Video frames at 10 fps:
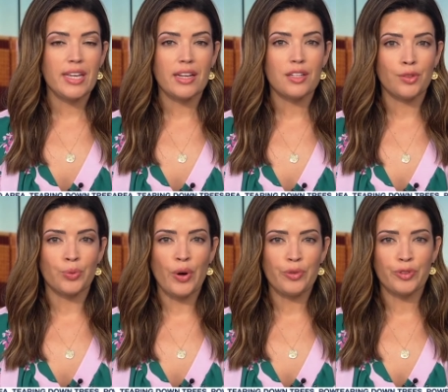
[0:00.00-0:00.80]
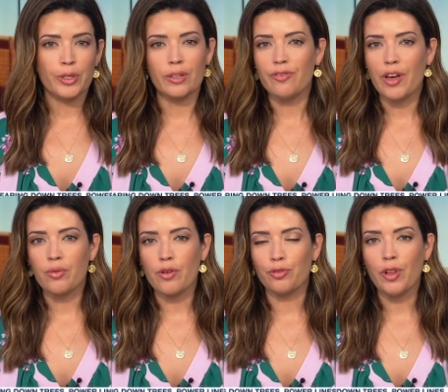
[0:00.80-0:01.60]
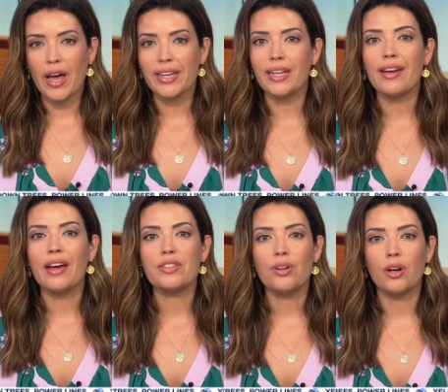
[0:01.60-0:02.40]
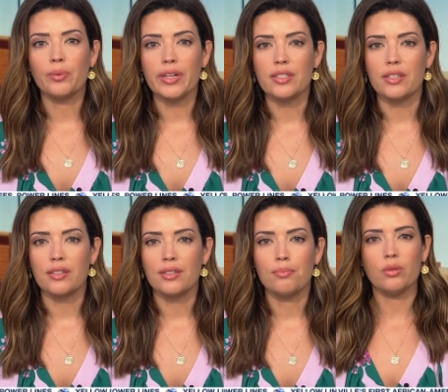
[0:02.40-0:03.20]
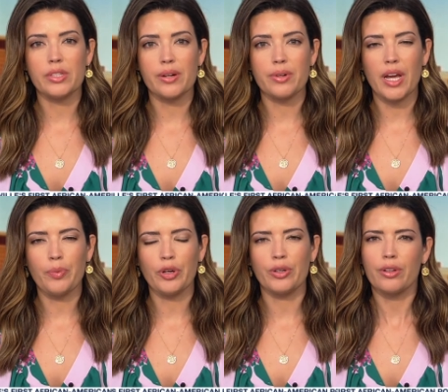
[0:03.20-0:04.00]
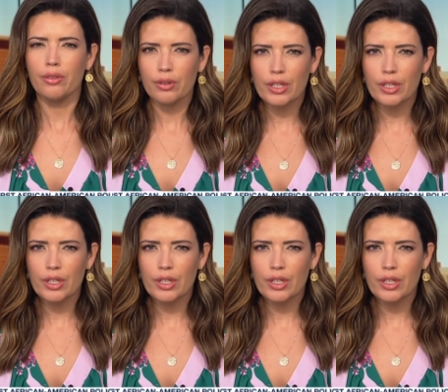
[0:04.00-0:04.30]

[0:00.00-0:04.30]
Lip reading: be the end of the road for the Confederate flag at NASCAR races. It was Old Town neighborhood, a